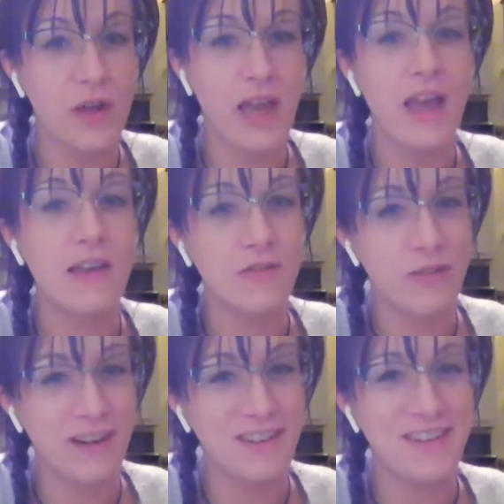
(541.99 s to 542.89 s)
okay i
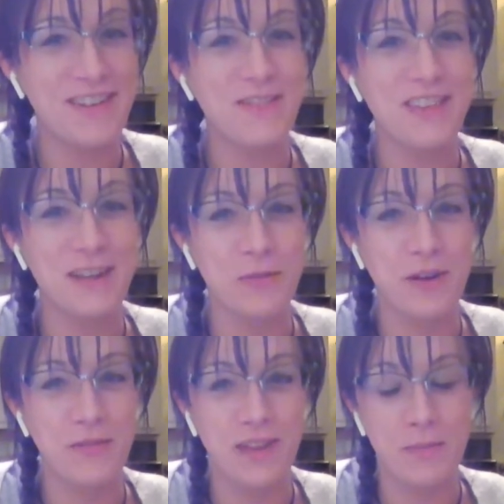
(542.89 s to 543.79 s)
struggle with the
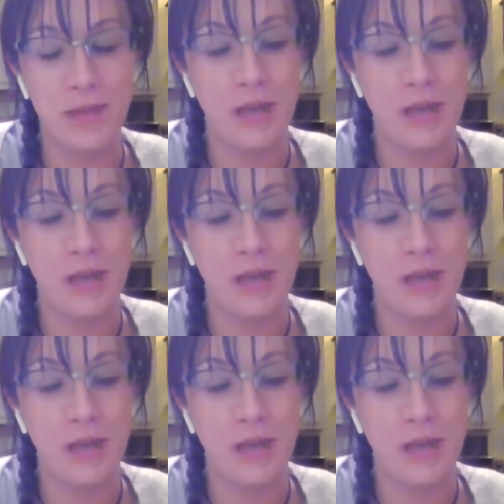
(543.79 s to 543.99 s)
twin flame